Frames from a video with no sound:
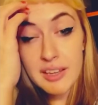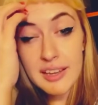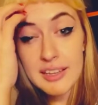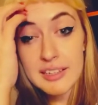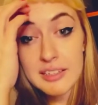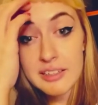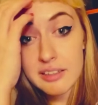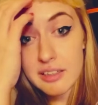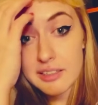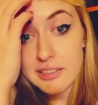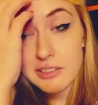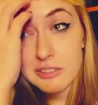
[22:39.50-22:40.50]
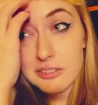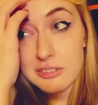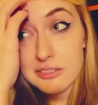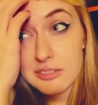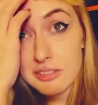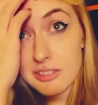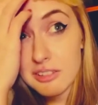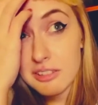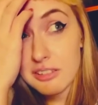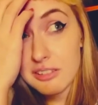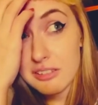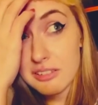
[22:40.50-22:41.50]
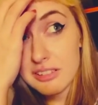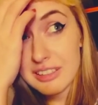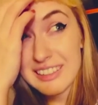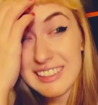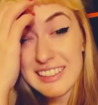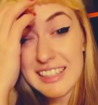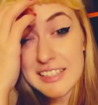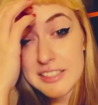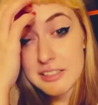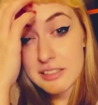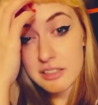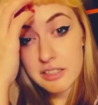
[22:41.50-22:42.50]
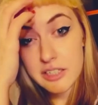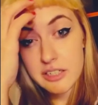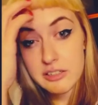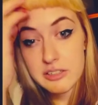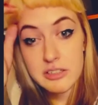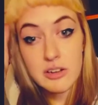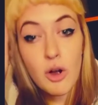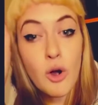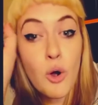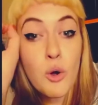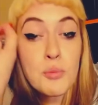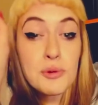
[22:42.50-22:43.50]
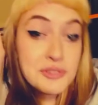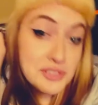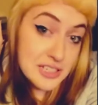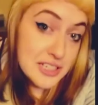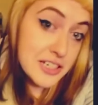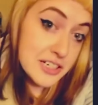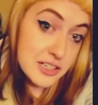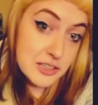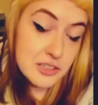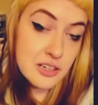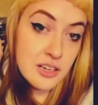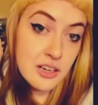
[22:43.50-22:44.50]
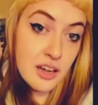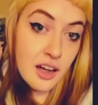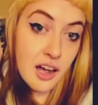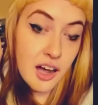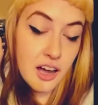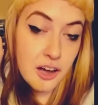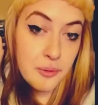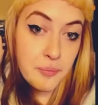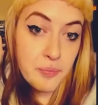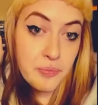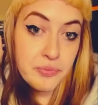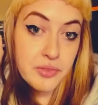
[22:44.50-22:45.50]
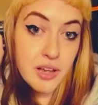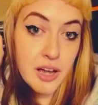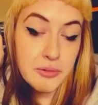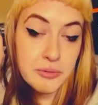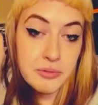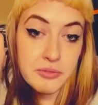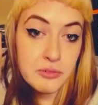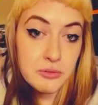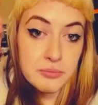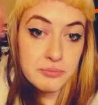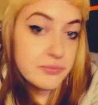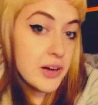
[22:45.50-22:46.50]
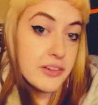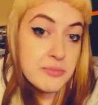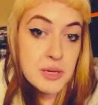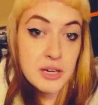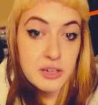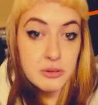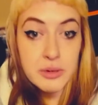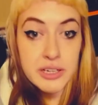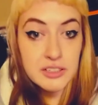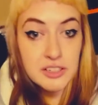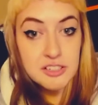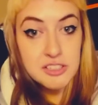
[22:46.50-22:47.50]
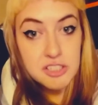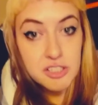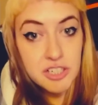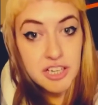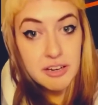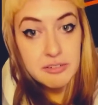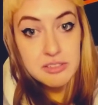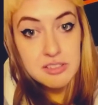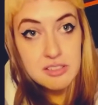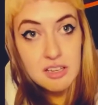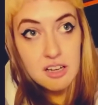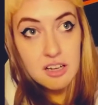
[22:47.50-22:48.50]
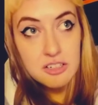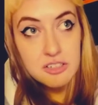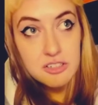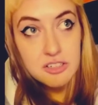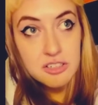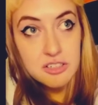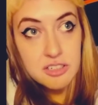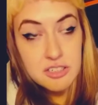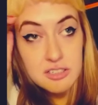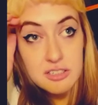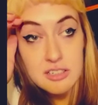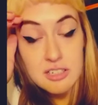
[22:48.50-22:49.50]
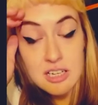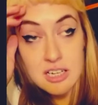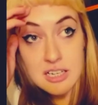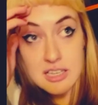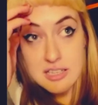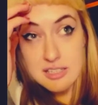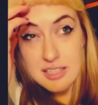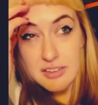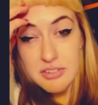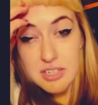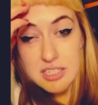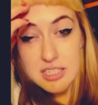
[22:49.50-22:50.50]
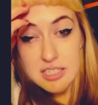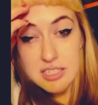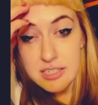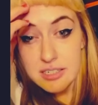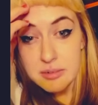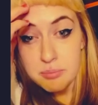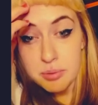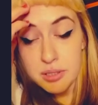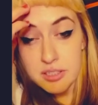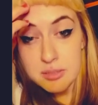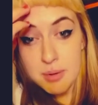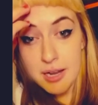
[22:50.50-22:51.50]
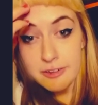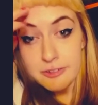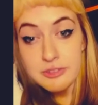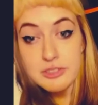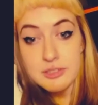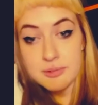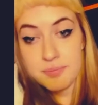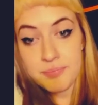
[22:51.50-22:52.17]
in little less than a year, almost a year, I've been on a weight loss journey. I was 170 plus pounds,